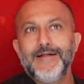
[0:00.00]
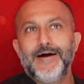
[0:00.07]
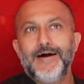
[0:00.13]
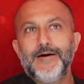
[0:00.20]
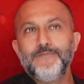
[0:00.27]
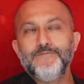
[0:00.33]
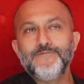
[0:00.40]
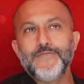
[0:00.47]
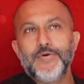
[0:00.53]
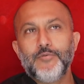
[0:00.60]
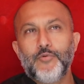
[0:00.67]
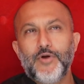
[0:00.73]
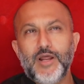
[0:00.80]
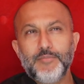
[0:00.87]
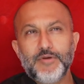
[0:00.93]

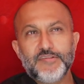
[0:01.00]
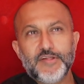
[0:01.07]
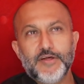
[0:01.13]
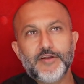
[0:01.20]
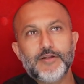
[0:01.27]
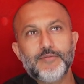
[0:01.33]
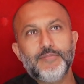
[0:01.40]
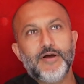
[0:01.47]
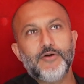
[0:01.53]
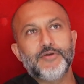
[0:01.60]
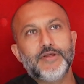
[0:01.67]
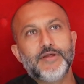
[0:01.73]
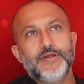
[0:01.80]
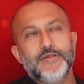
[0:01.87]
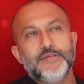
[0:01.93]
what I'm excited
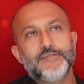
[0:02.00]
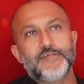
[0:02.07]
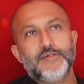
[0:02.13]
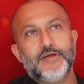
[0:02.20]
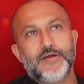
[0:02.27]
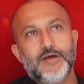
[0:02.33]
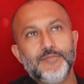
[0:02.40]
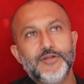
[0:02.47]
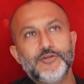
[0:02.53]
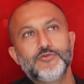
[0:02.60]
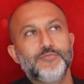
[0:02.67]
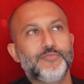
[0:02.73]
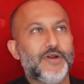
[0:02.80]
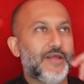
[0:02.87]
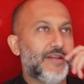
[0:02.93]
about is coming
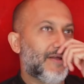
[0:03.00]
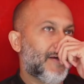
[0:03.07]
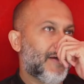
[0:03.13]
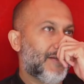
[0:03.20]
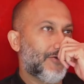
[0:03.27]
to Breda.